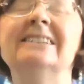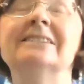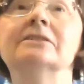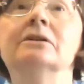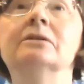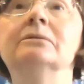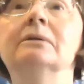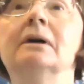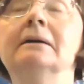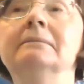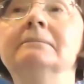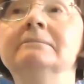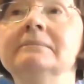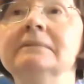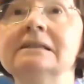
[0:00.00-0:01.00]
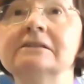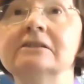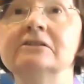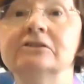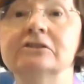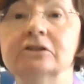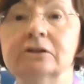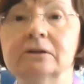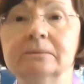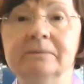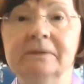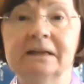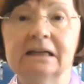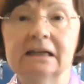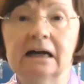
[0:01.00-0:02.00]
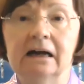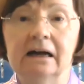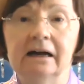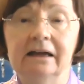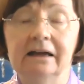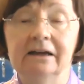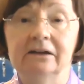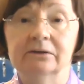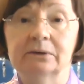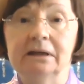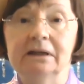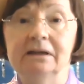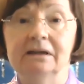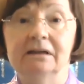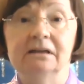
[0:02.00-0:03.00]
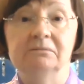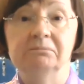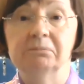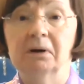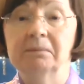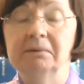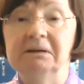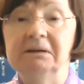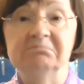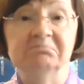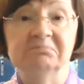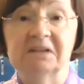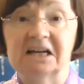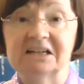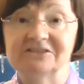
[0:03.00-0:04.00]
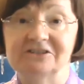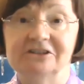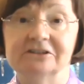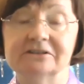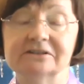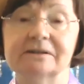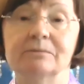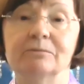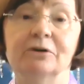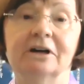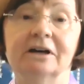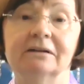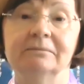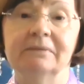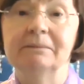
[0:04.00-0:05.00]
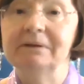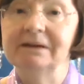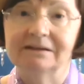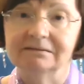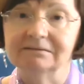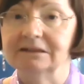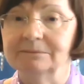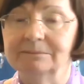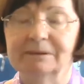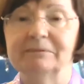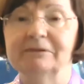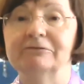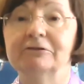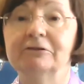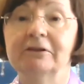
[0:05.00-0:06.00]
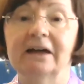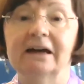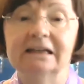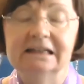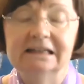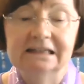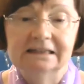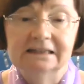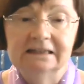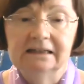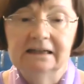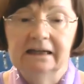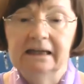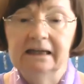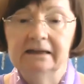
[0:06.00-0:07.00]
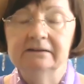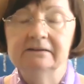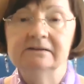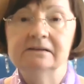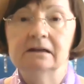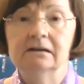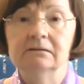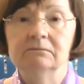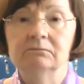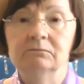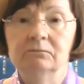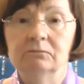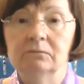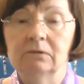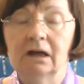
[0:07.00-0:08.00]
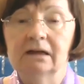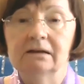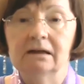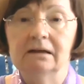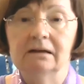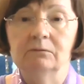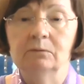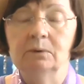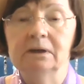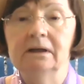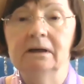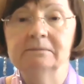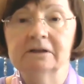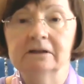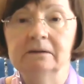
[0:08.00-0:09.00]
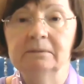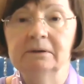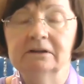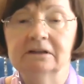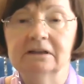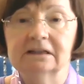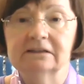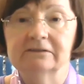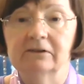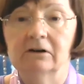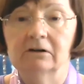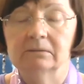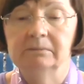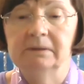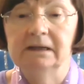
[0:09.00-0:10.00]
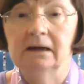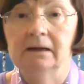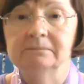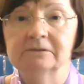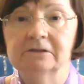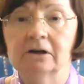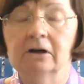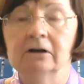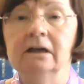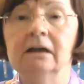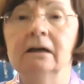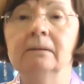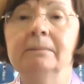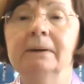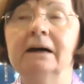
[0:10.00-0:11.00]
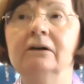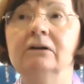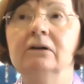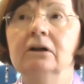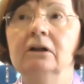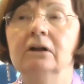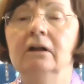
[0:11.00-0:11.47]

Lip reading: So it's a term that I created probably last year somewhere, maybe a little bit before that. And when I'm talking about collective alchemy, I'm talking about